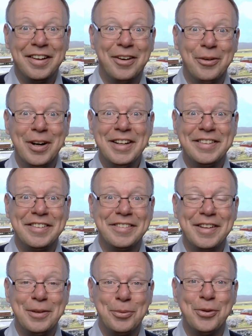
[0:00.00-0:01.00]
Alright,
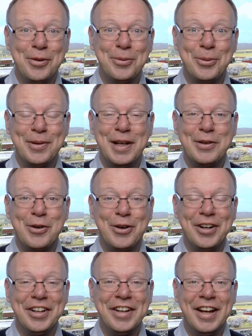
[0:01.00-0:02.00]
that wasn't all that
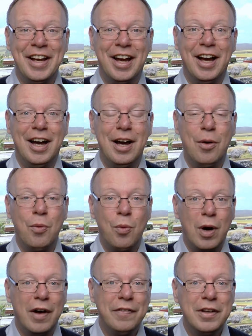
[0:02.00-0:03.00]
hard. Uh,
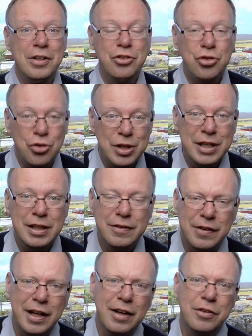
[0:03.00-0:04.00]
one tree
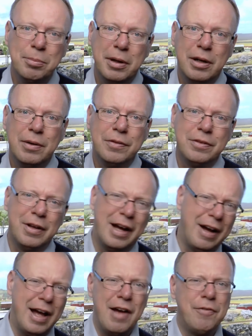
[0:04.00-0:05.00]
takes about, uh,
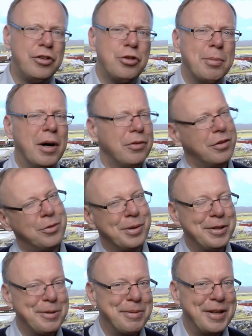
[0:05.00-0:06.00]
average about
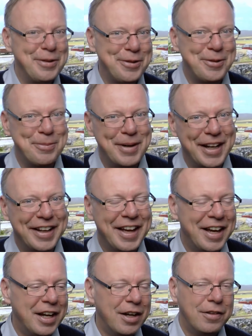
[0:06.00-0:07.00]
twenty minutes to make.
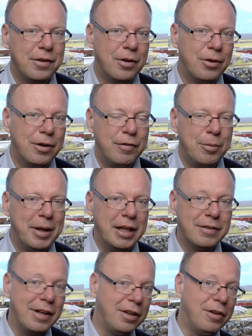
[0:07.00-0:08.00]
So if you
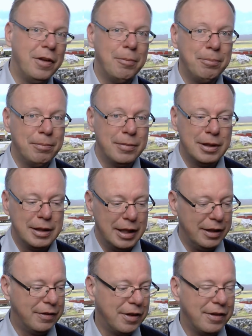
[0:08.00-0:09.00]
make ten of them
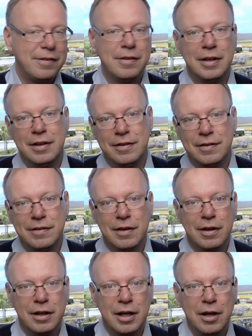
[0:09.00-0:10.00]
like this, it's
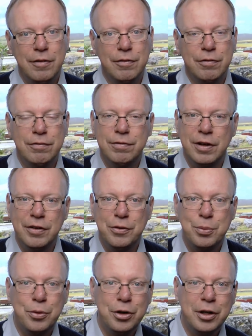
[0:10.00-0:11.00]
uh, kind of
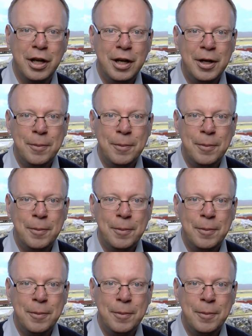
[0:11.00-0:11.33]
fast work.